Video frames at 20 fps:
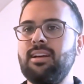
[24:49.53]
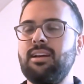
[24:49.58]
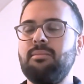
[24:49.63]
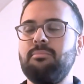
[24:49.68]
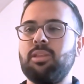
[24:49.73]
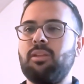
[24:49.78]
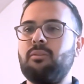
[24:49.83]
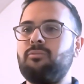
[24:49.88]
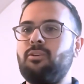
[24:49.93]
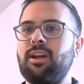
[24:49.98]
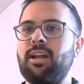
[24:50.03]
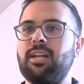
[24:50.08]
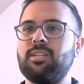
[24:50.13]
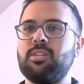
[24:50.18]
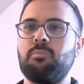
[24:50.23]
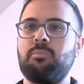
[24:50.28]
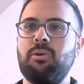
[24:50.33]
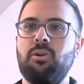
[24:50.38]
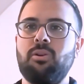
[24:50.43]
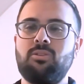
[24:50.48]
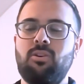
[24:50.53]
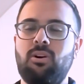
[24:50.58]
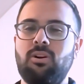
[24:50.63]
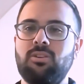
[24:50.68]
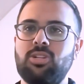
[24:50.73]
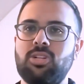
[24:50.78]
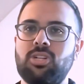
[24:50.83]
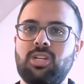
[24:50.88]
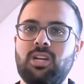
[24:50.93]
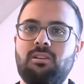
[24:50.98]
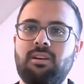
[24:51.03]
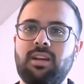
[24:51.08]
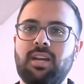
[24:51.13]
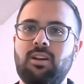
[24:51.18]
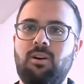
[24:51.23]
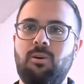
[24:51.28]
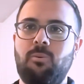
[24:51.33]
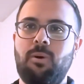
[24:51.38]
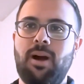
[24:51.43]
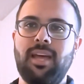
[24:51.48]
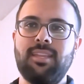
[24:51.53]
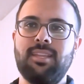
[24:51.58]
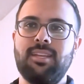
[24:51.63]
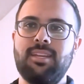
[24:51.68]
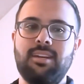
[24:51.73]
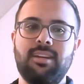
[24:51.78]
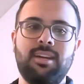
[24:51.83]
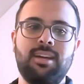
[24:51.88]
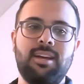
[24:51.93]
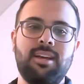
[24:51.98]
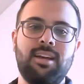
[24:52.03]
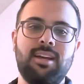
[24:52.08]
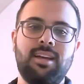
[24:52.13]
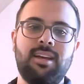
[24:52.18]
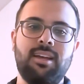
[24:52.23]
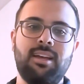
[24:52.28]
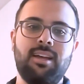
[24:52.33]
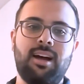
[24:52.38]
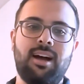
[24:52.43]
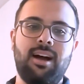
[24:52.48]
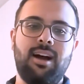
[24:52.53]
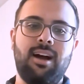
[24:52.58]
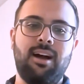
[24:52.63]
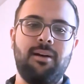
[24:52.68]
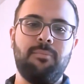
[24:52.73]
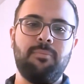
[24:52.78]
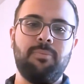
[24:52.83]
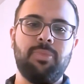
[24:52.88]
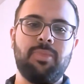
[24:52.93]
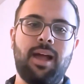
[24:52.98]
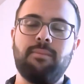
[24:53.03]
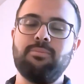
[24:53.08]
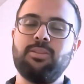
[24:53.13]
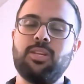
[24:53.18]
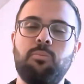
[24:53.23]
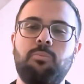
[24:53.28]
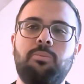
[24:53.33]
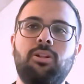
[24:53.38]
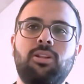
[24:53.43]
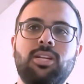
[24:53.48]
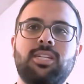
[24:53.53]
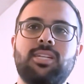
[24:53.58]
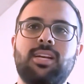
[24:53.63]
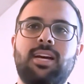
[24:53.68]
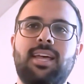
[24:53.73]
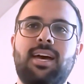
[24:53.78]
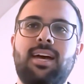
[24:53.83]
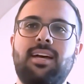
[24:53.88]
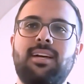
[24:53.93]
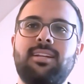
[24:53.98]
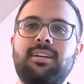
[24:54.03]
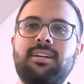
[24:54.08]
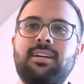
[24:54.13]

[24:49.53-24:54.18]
But the Farcaster protocol is just sharing it all widely. I'm so bullish on that.